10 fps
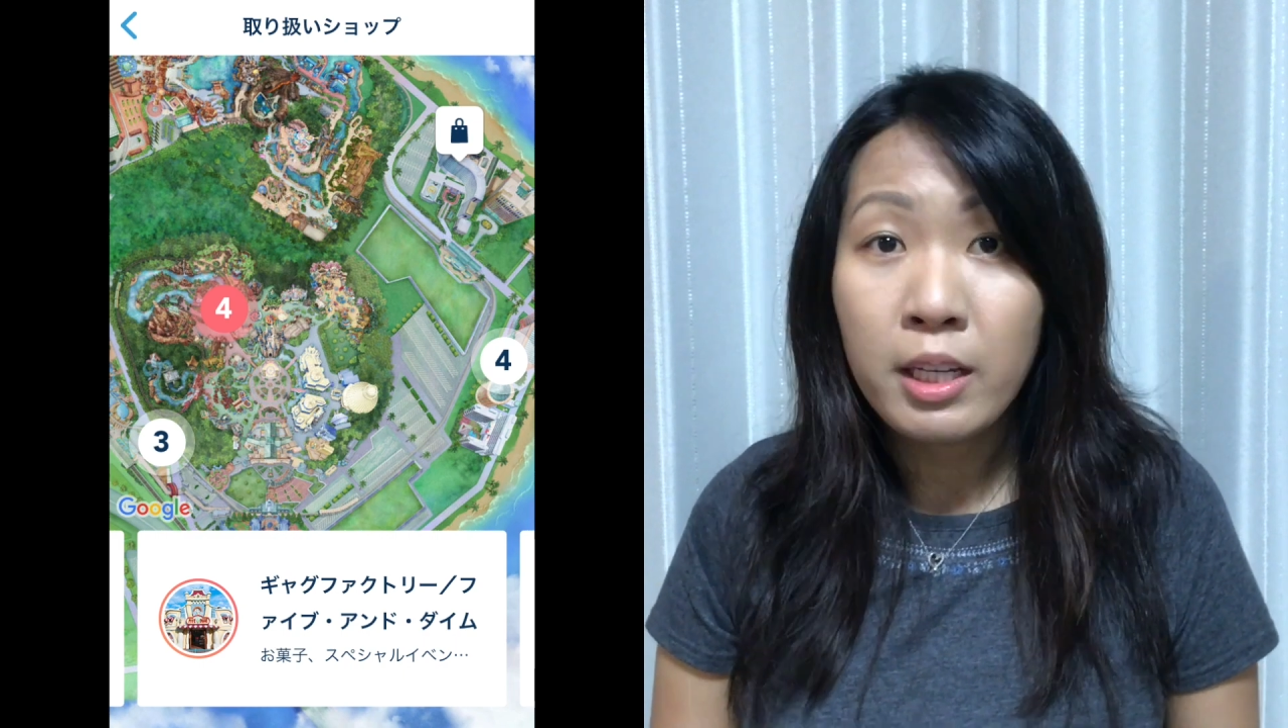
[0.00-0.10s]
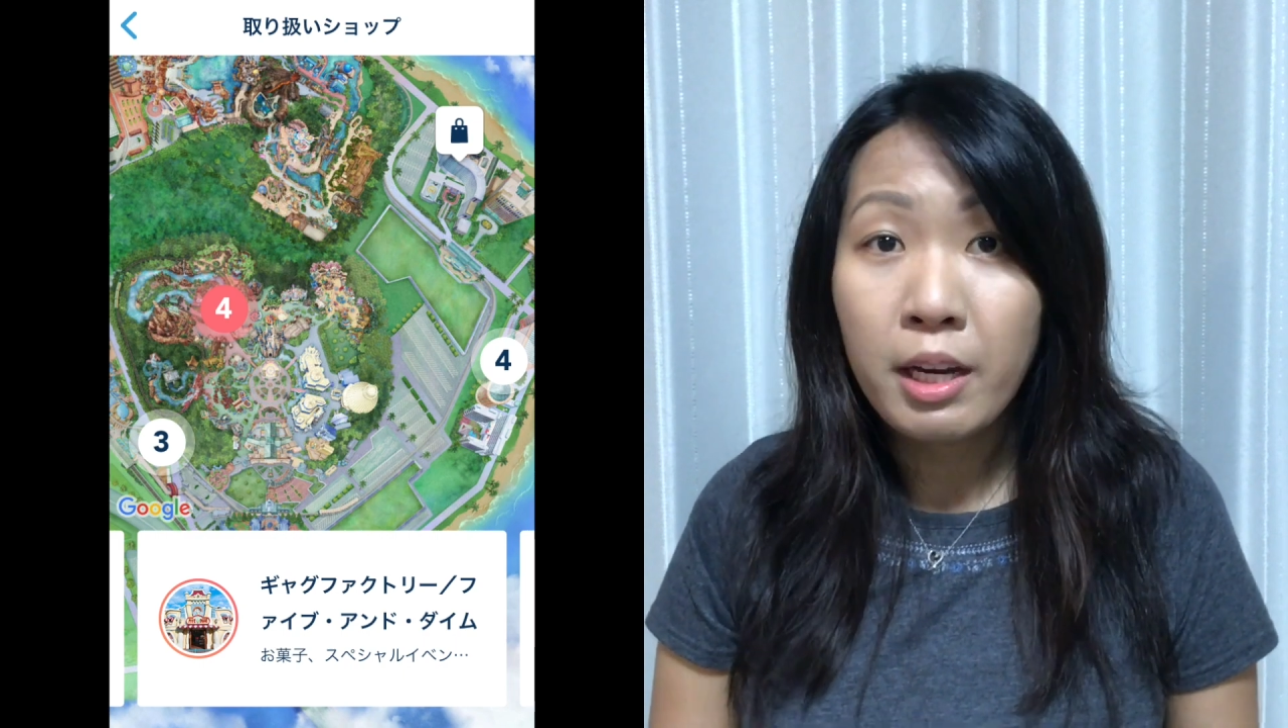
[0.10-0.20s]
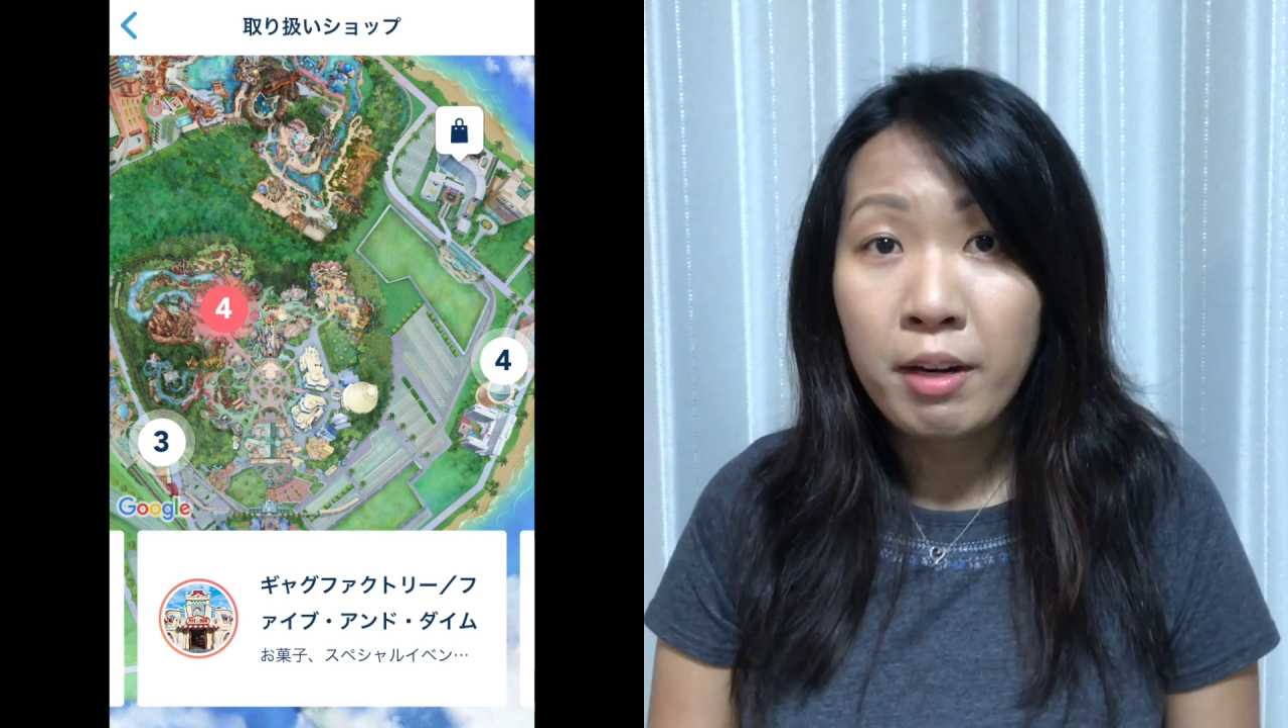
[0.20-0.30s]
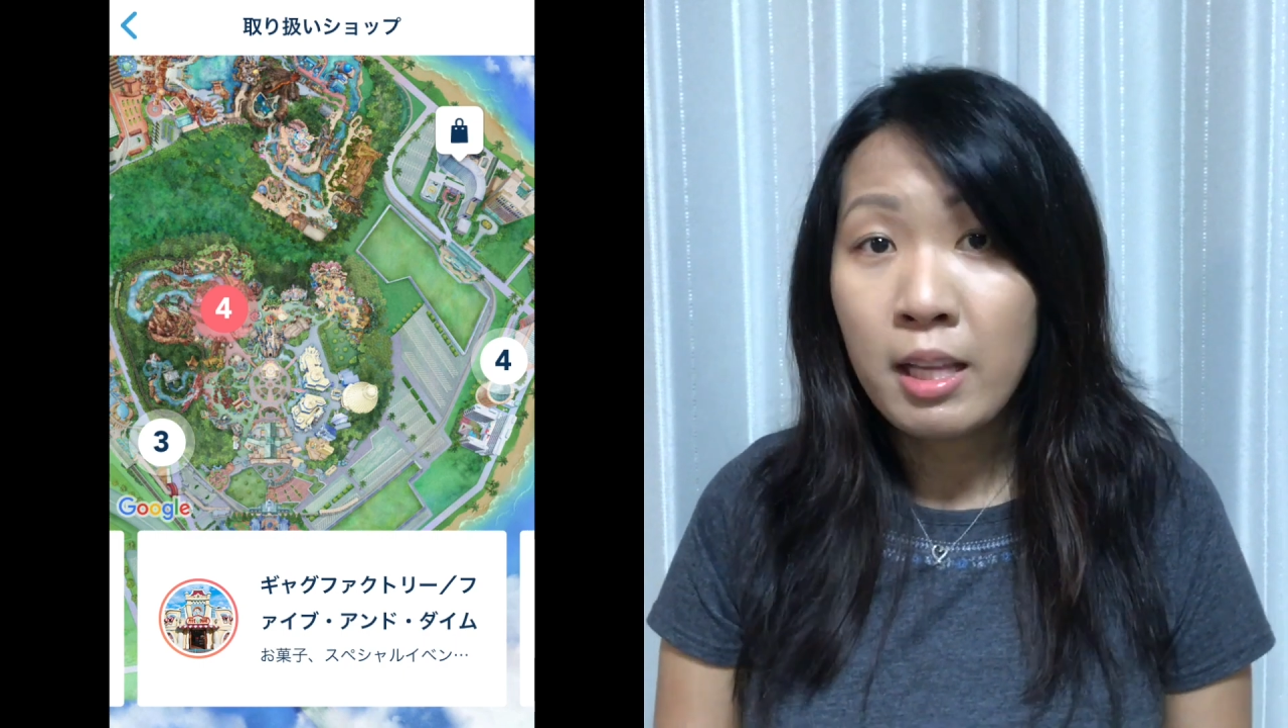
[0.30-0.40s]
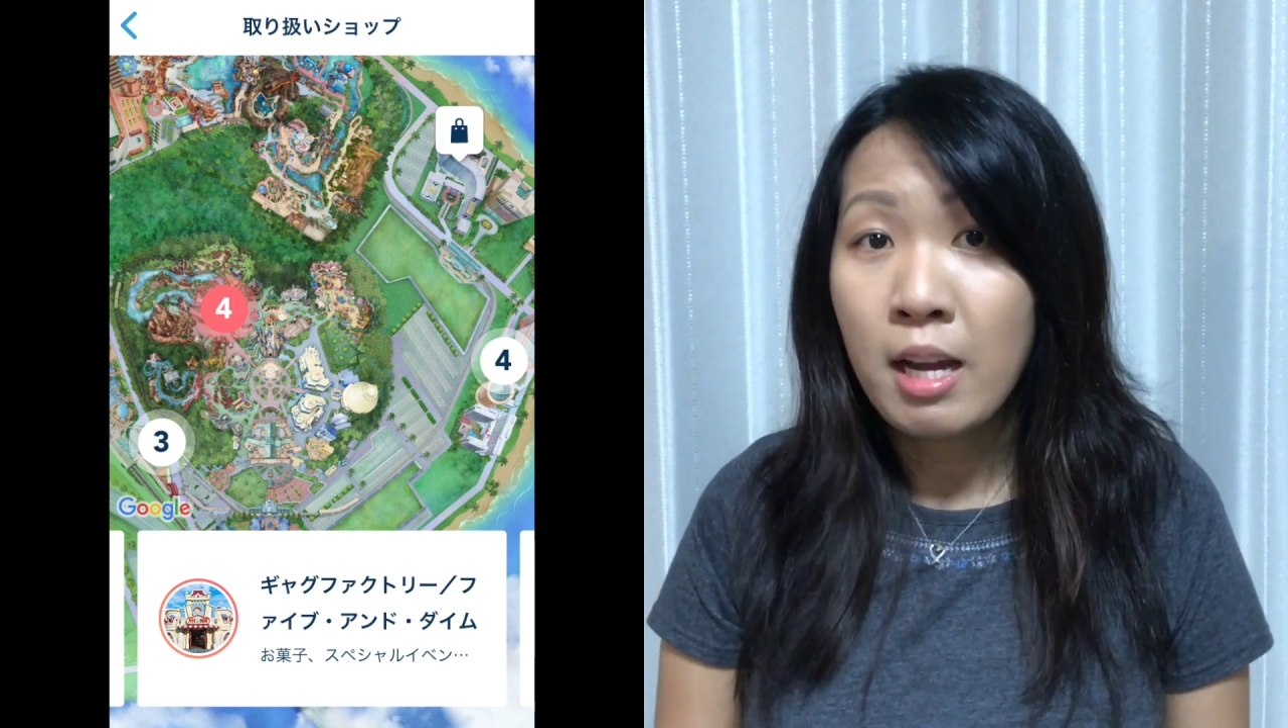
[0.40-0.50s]
would
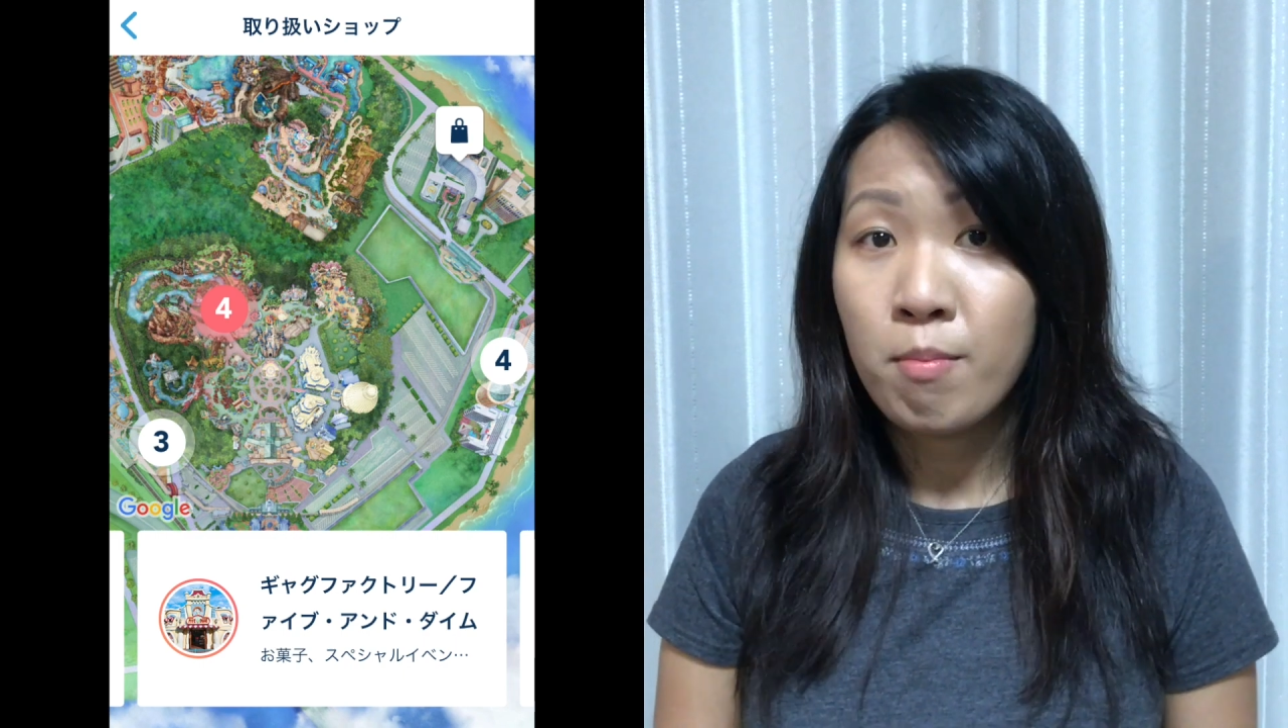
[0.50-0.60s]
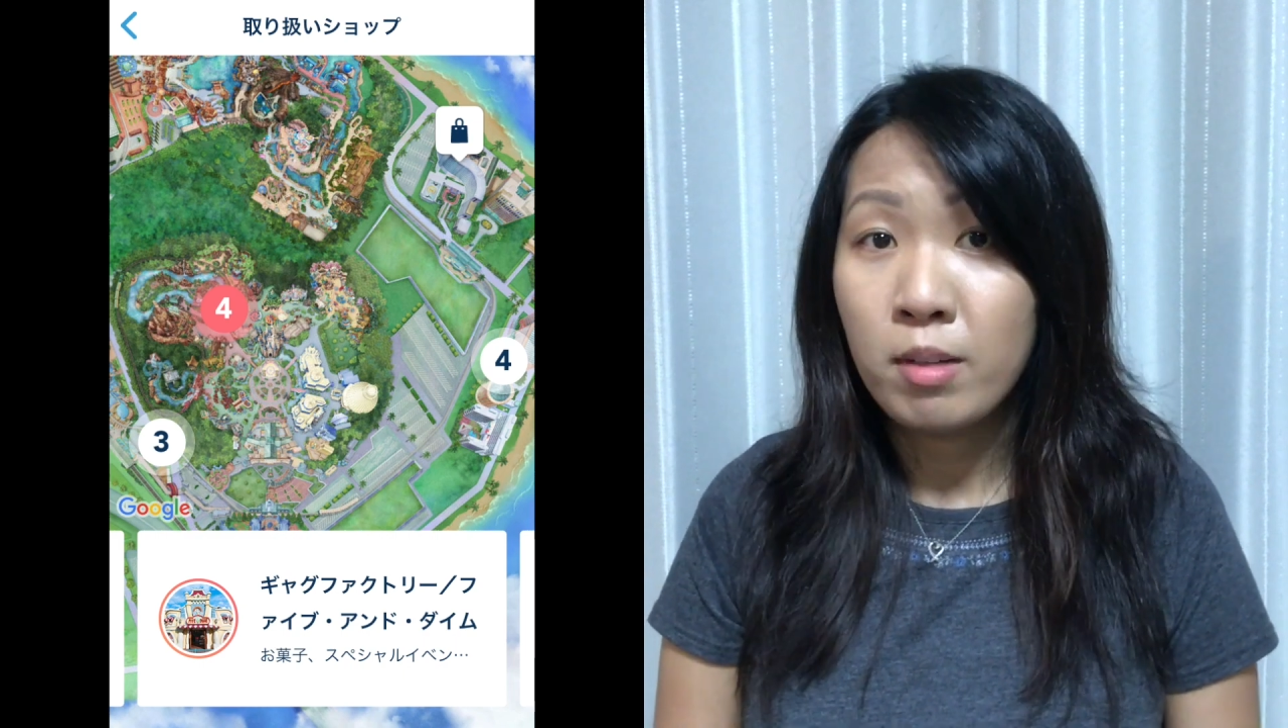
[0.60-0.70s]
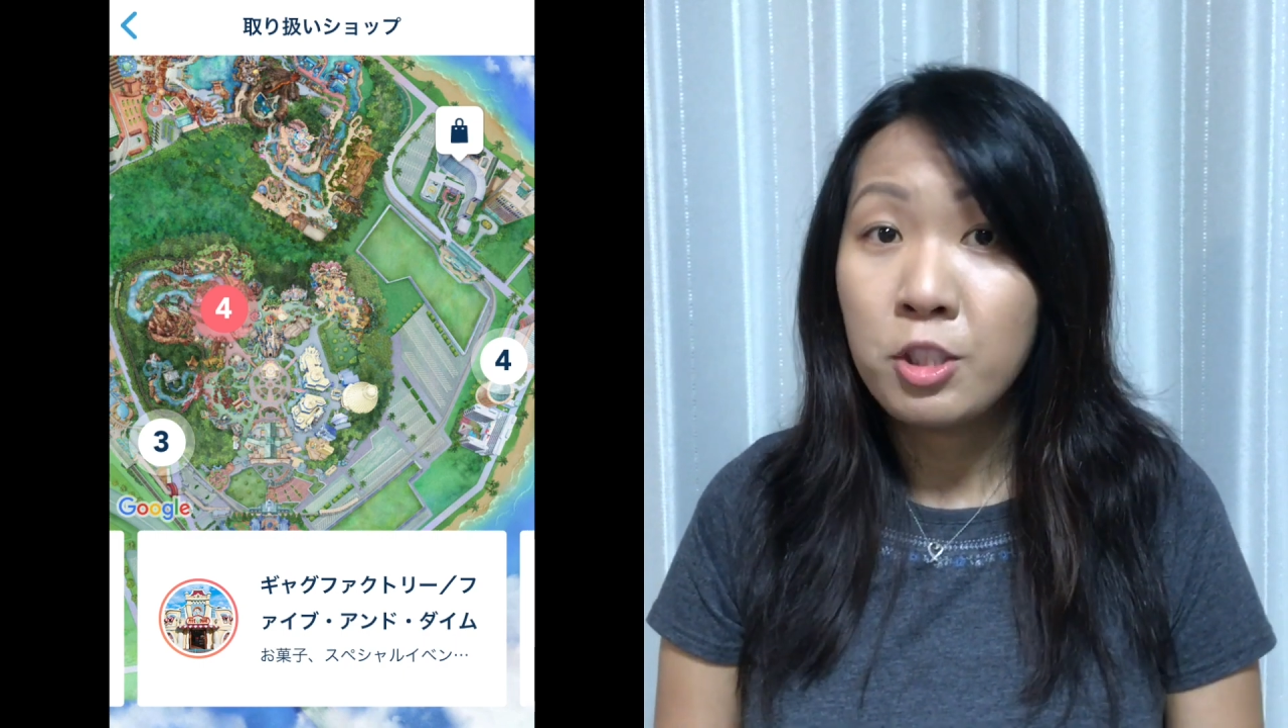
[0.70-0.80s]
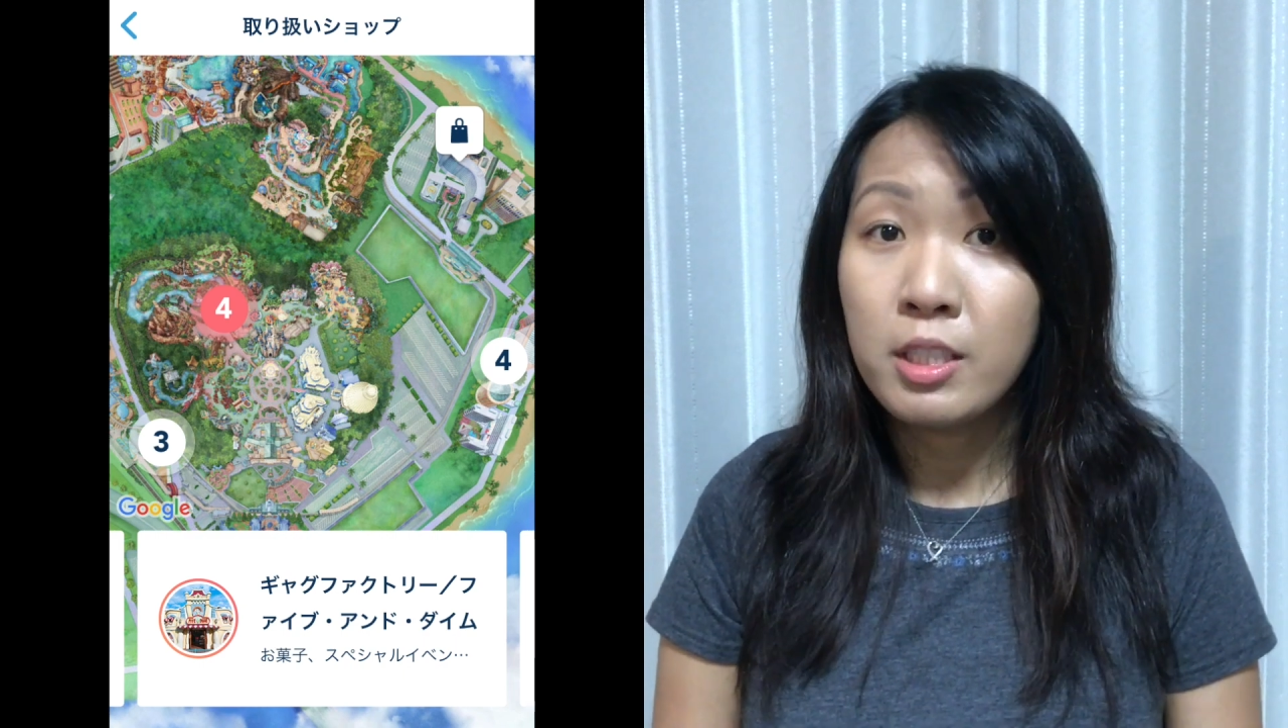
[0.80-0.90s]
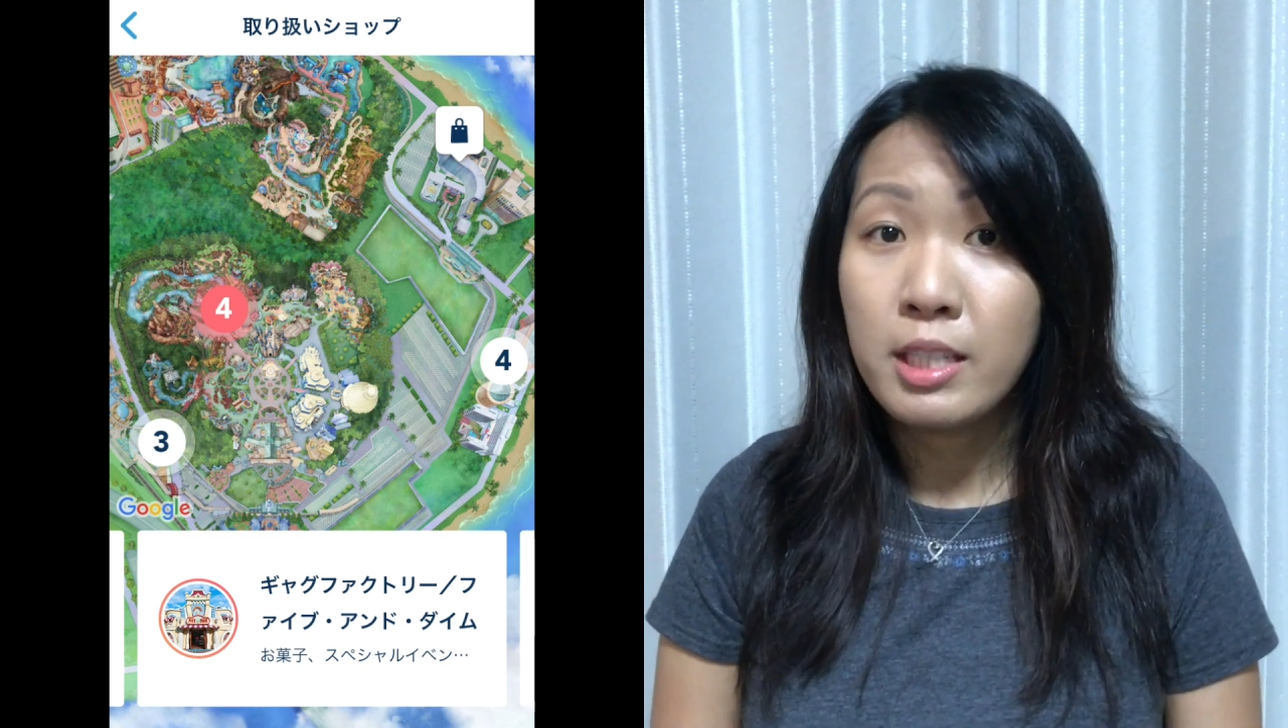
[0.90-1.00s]
carry that